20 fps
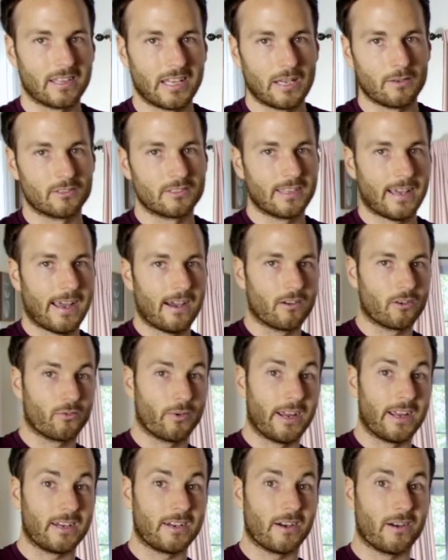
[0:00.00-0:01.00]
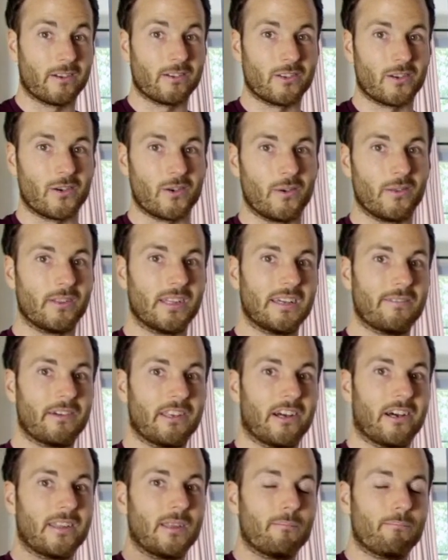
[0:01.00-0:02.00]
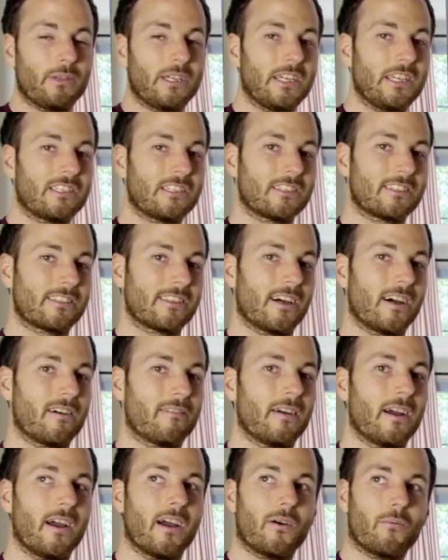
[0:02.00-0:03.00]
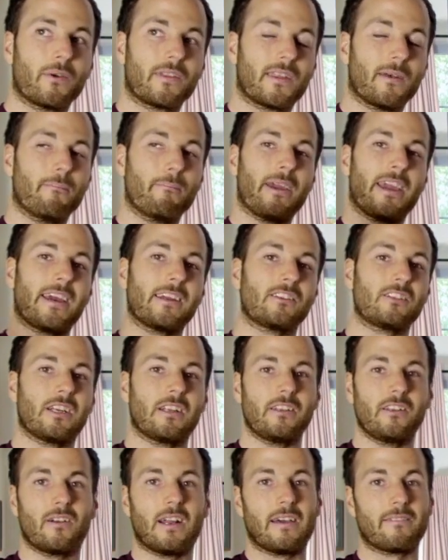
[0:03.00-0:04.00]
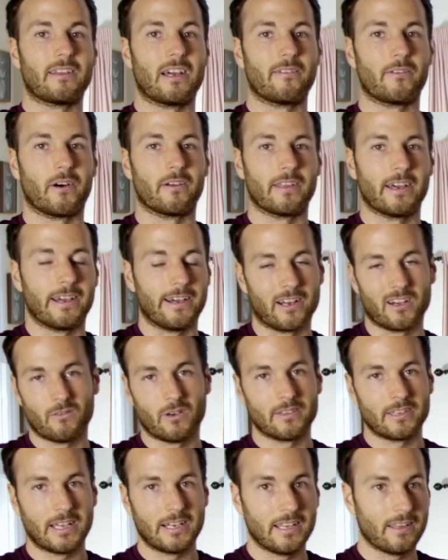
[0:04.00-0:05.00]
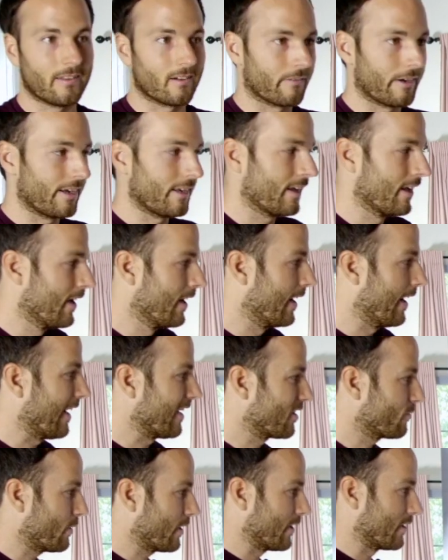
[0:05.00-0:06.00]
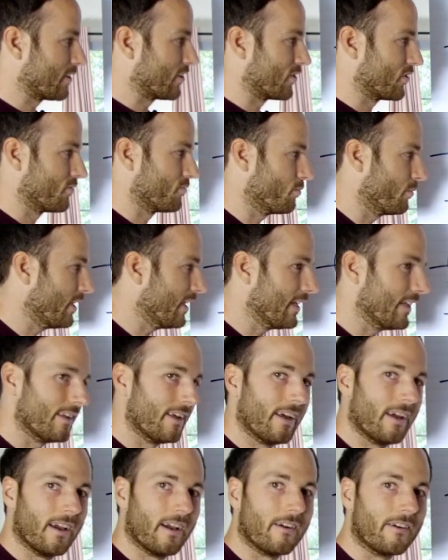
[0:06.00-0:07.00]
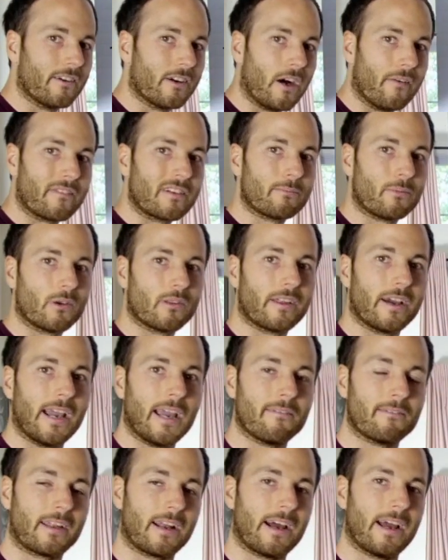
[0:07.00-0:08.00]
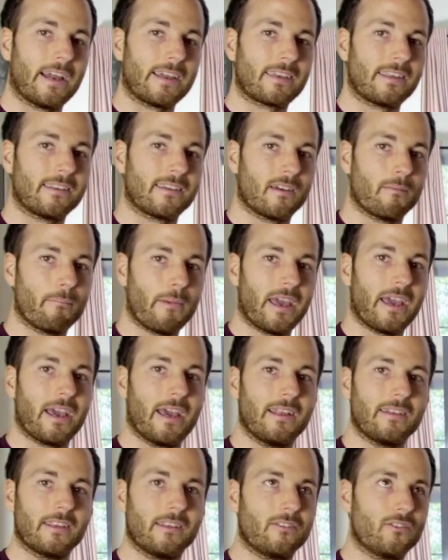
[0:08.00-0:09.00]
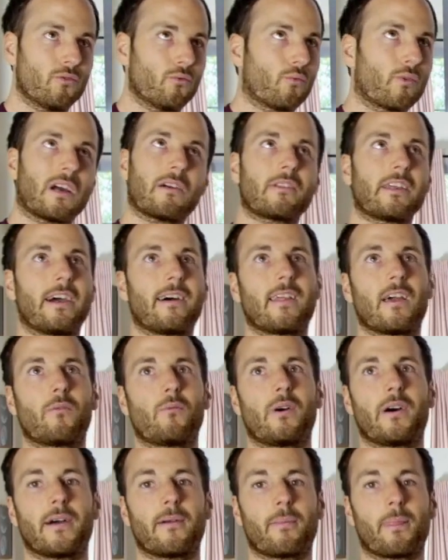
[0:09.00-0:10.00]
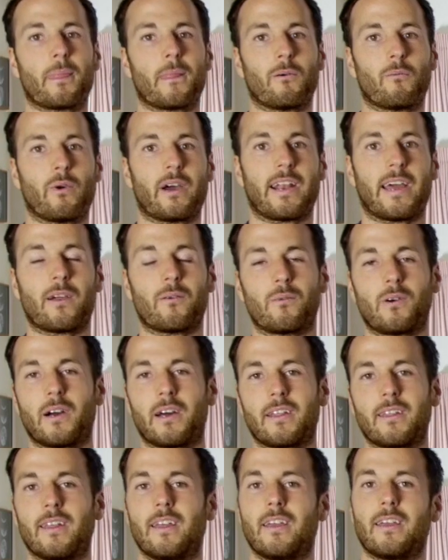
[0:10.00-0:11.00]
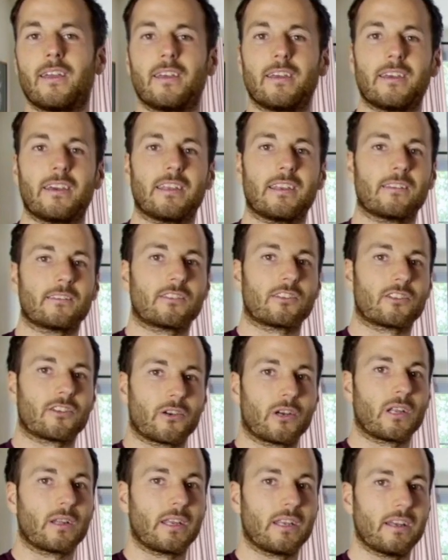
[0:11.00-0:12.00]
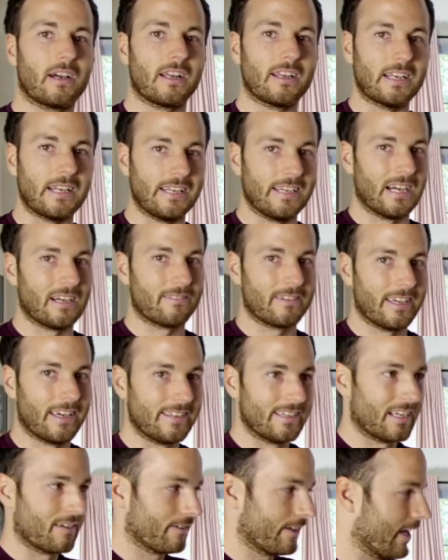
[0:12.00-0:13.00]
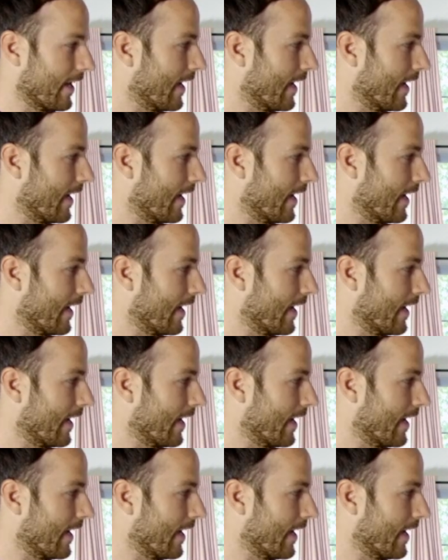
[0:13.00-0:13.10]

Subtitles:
lifestyle, Grant Cardone, living on the beach and stuff with a mansion. You don't have to have all that. I don't want that either, right? I just want a sweet, comfortable life that I can command and do whatever the hell I want, when I want, and it's certainly not eating Alpha Getty out of a